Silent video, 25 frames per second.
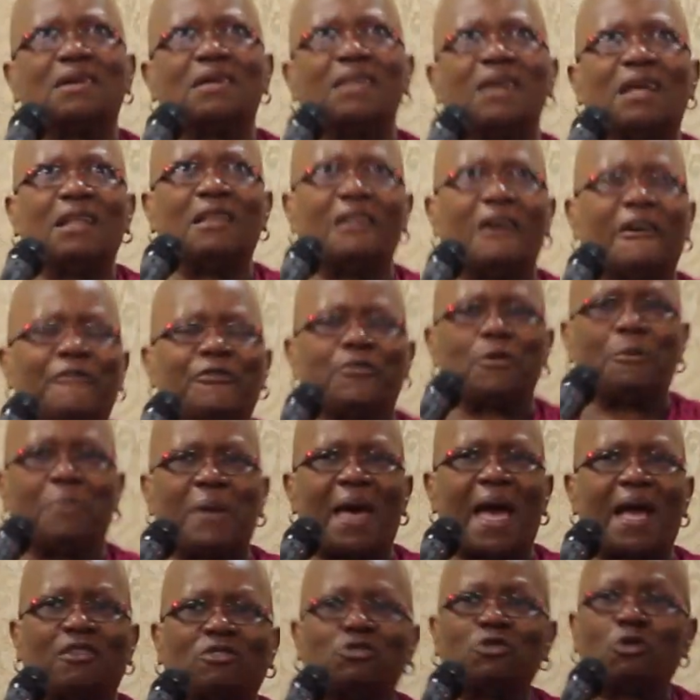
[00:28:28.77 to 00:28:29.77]
had left the
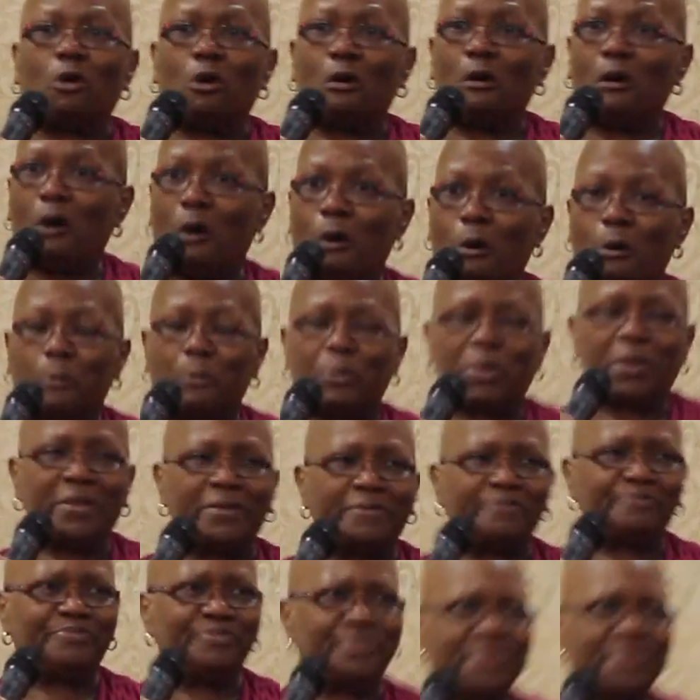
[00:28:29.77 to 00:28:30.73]
back door open.